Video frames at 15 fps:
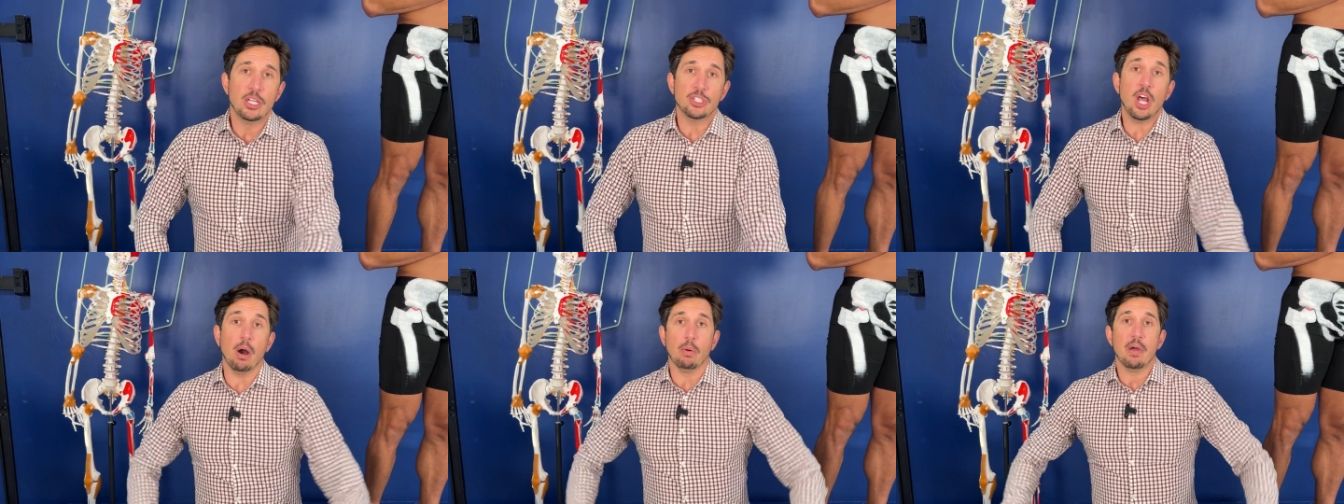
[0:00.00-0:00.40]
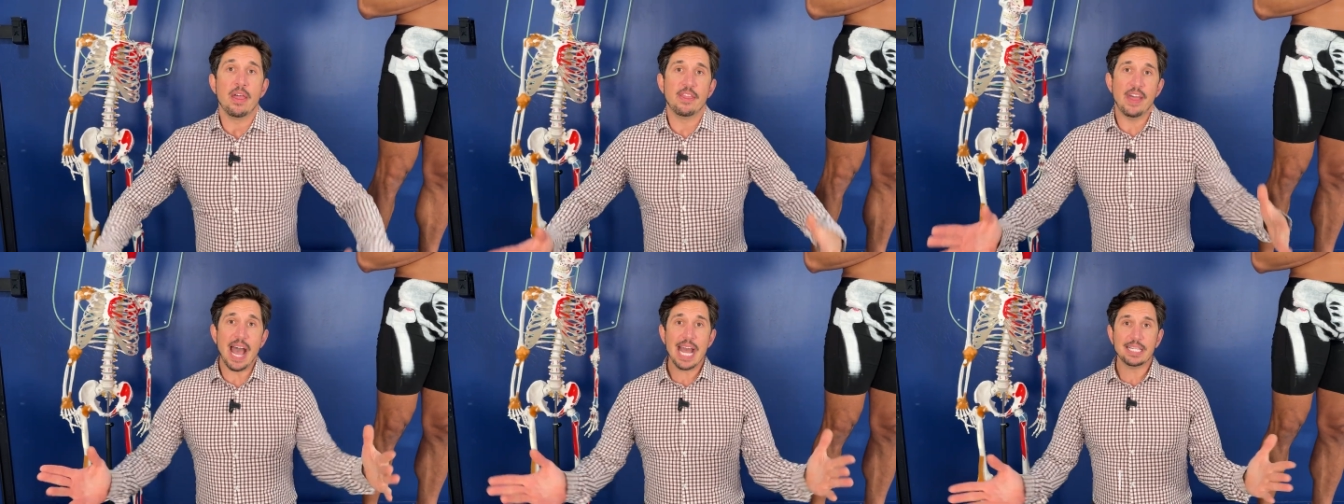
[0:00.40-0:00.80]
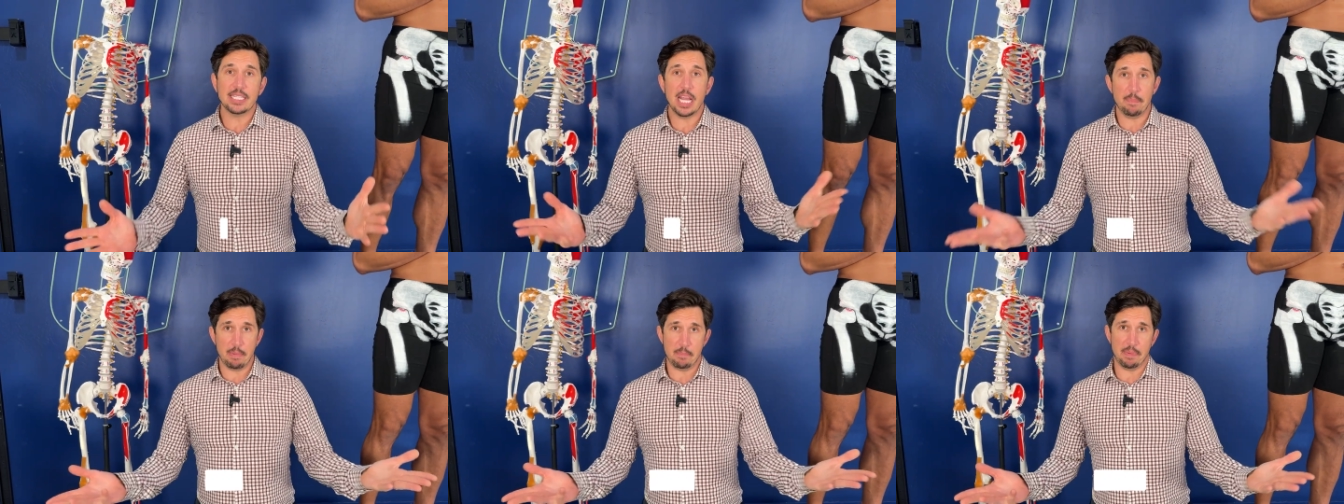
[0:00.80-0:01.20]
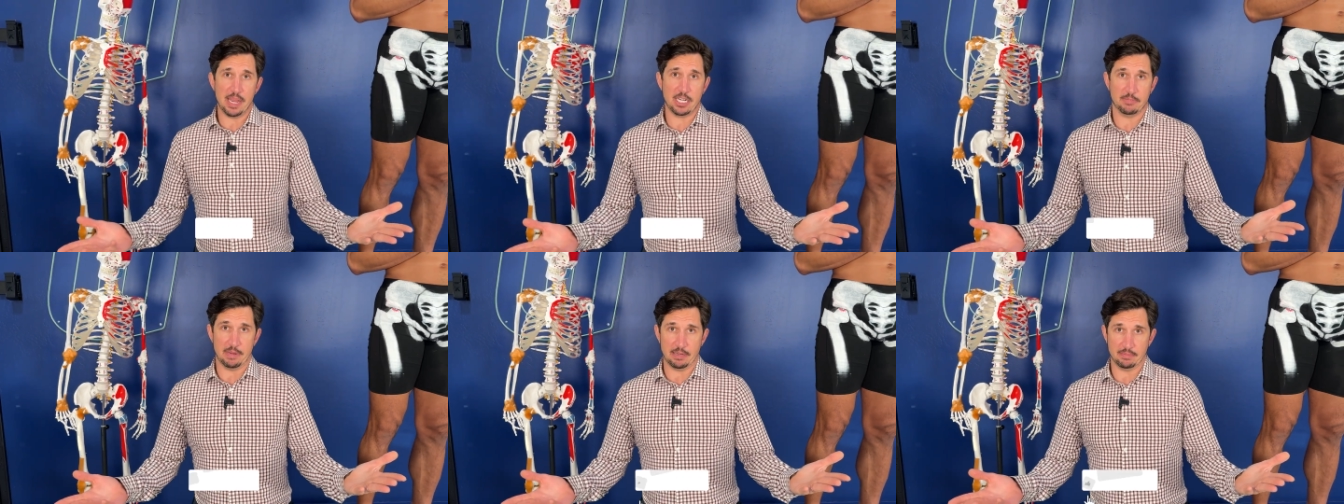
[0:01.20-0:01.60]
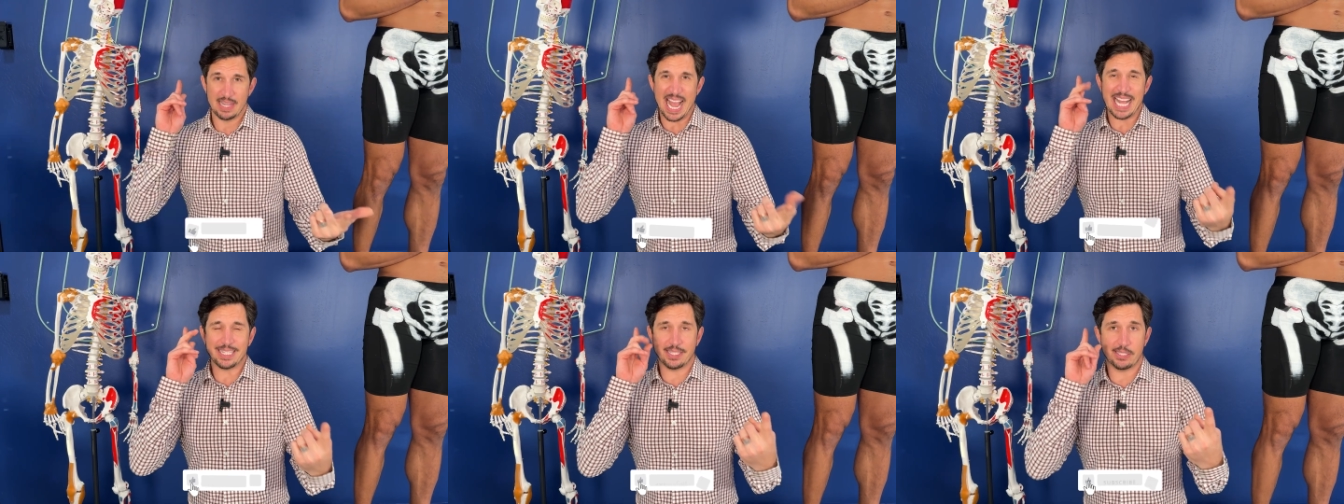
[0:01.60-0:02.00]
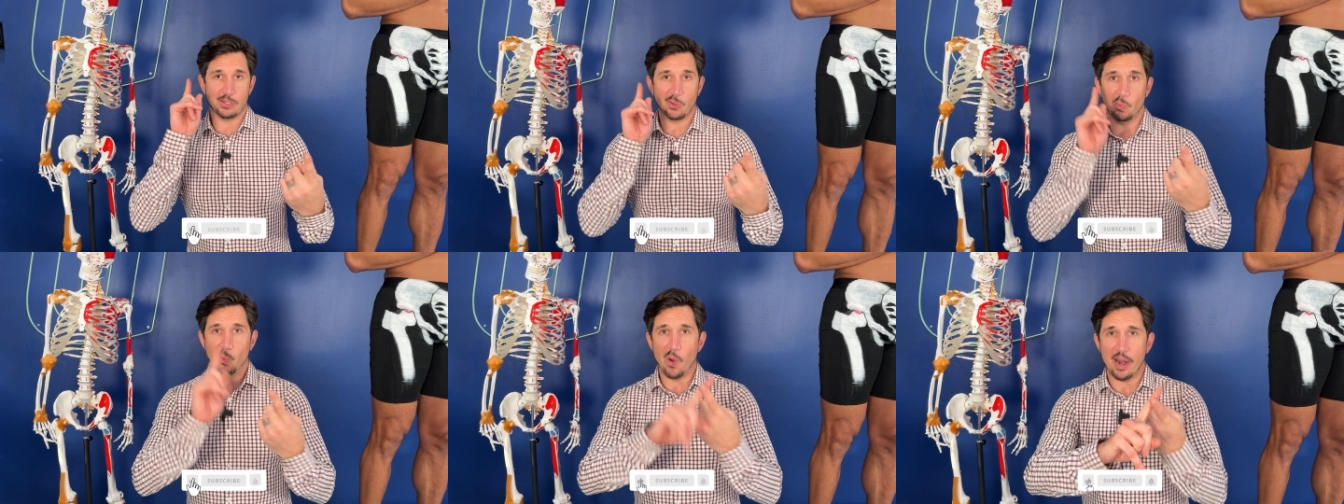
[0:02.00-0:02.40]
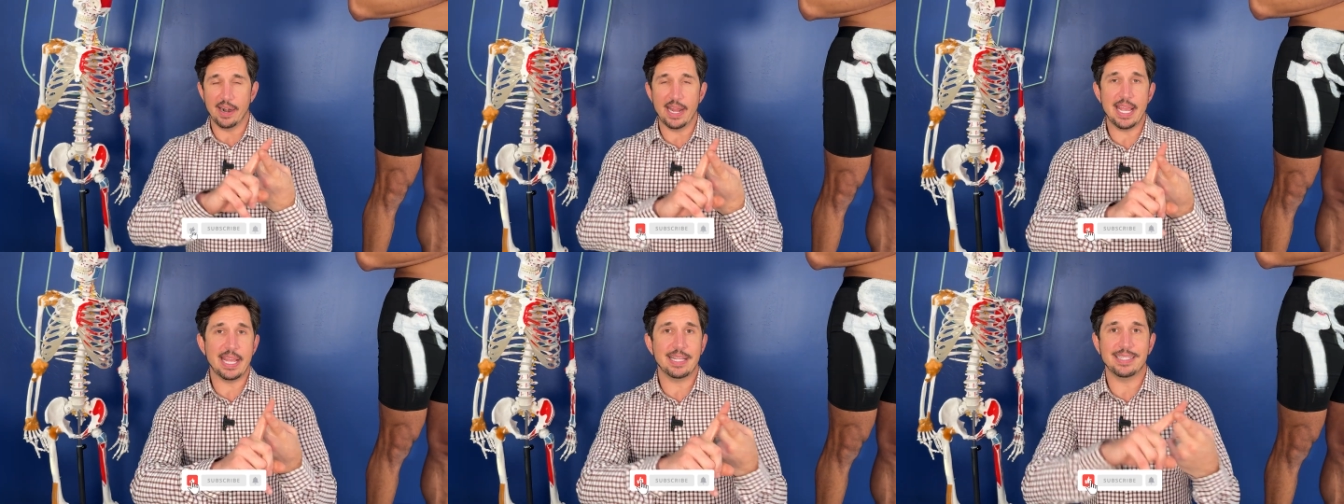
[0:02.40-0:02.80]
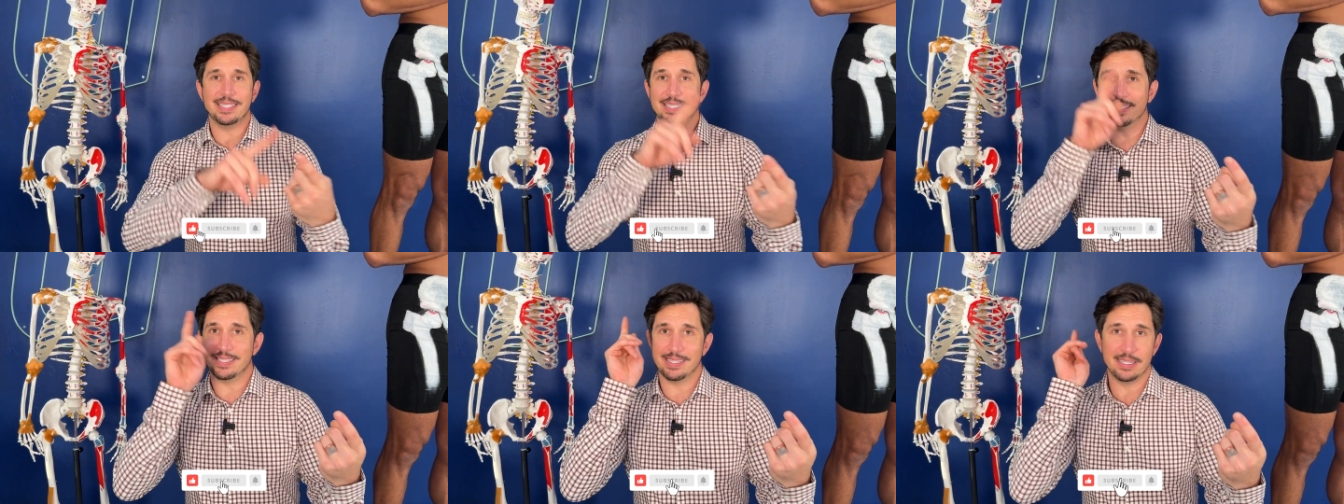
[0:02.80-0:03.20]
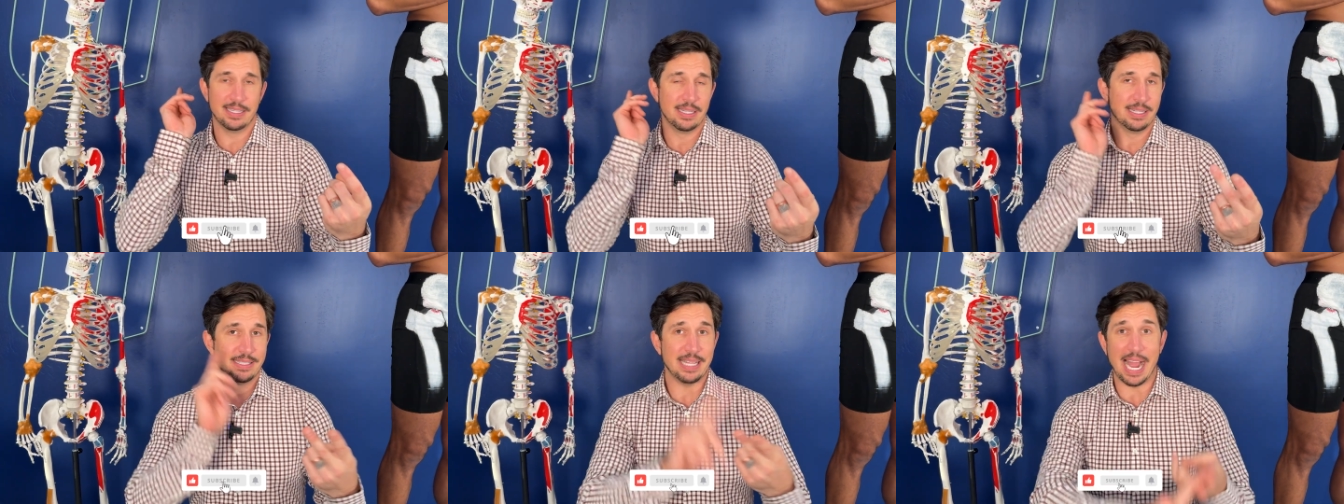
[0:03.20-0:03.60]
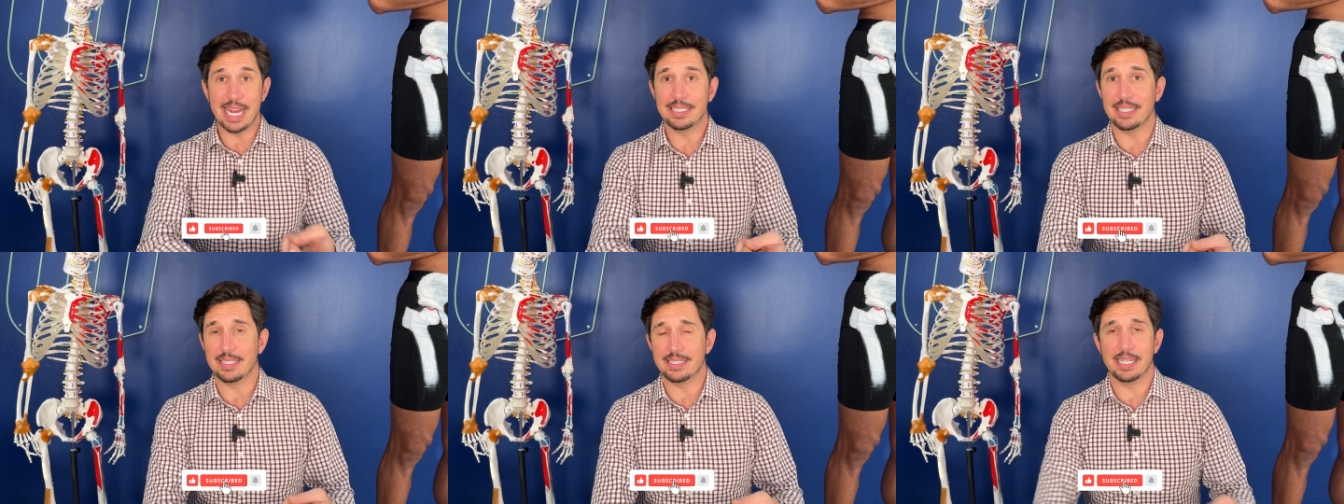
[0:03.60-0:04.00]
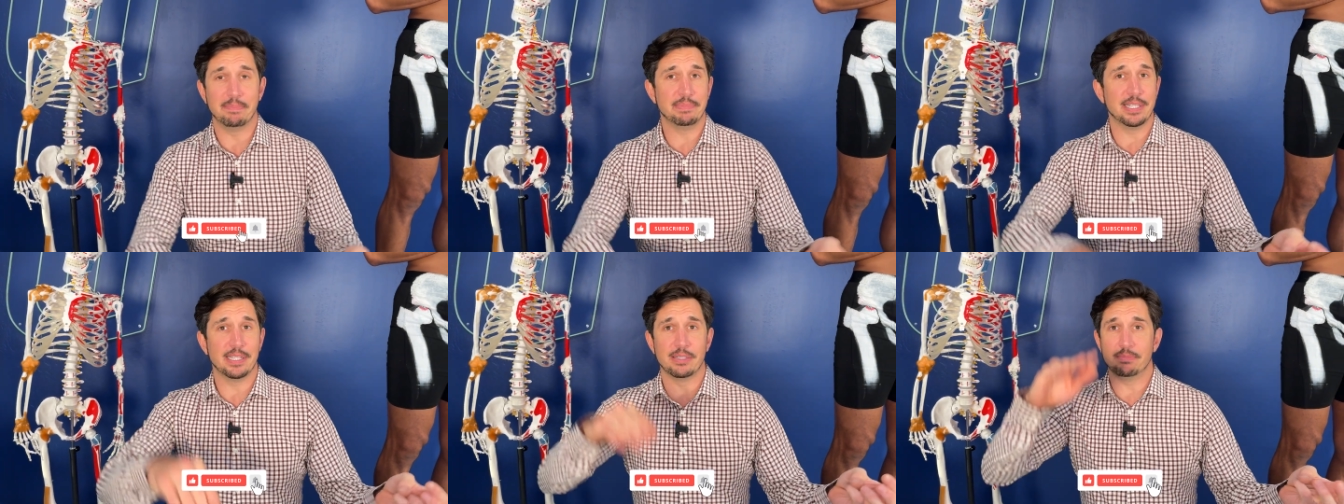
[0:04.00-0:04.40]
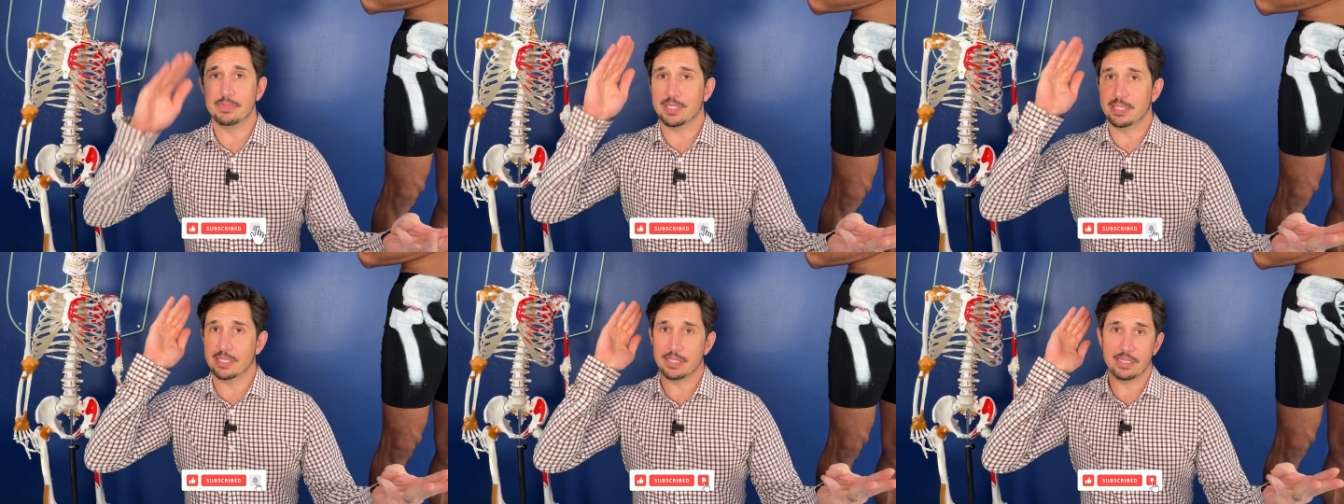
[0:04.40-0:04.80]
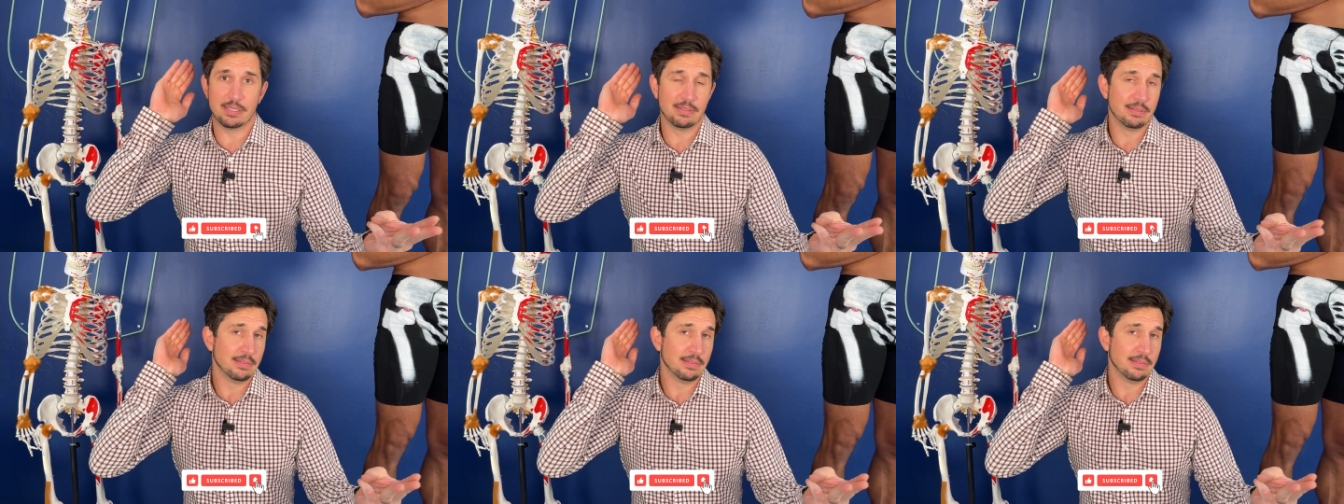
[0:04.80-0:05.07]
So that's hip impingement. That's what it is, signs and symptoms,